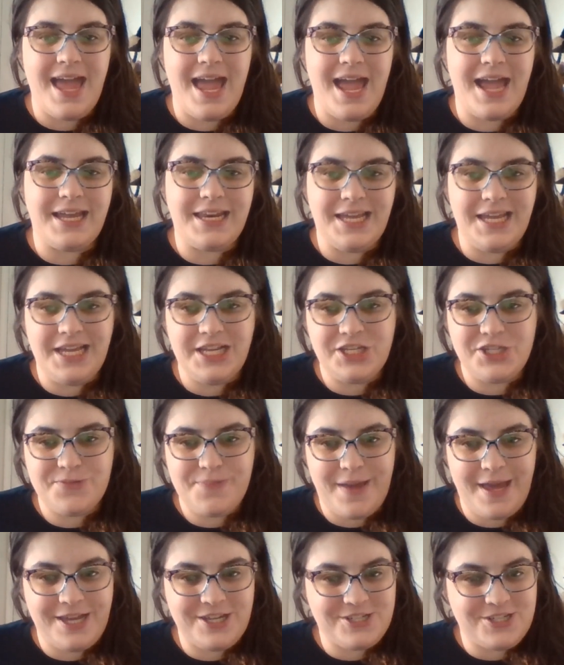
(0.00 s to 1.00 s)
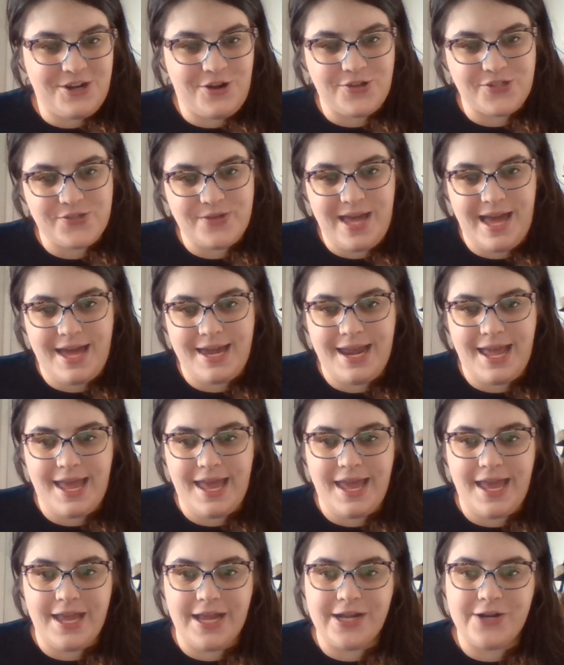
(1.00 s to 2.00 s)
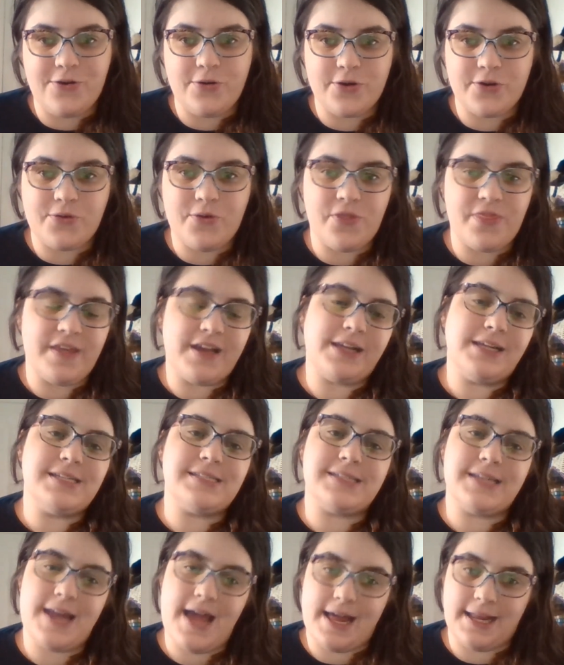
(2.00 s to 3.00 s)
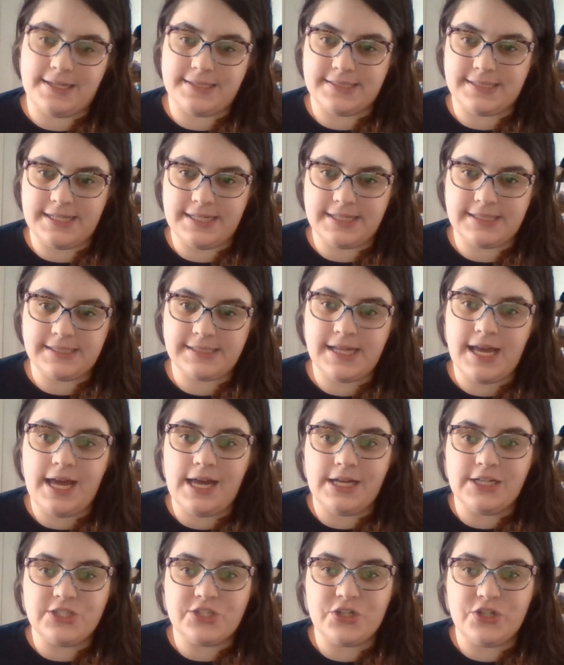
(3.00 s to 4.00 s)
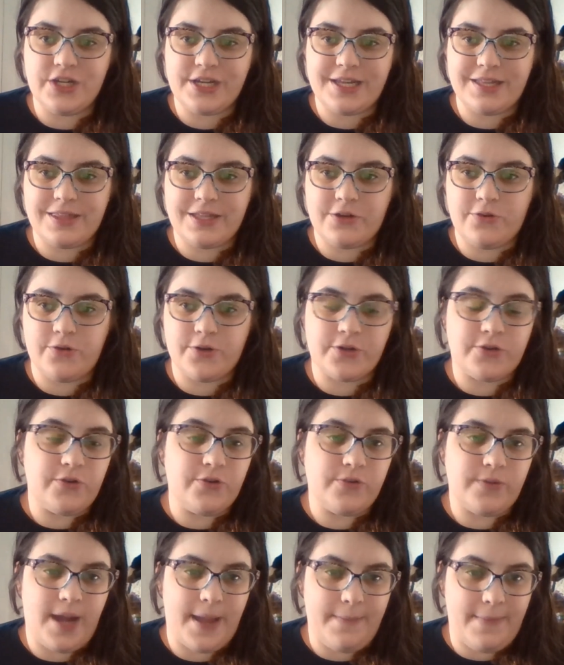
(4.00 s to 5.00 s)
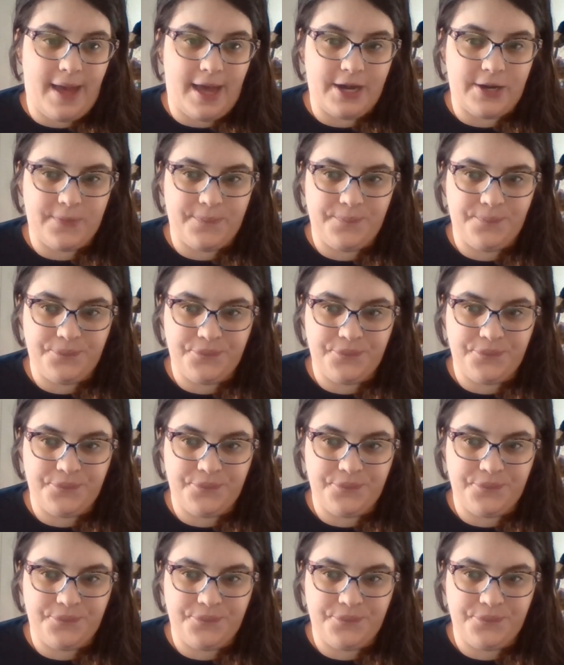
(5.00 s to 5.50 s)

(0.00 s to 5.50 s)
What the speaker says: and each patient also had a cortical thickness analysis to look at the cortical gray matter.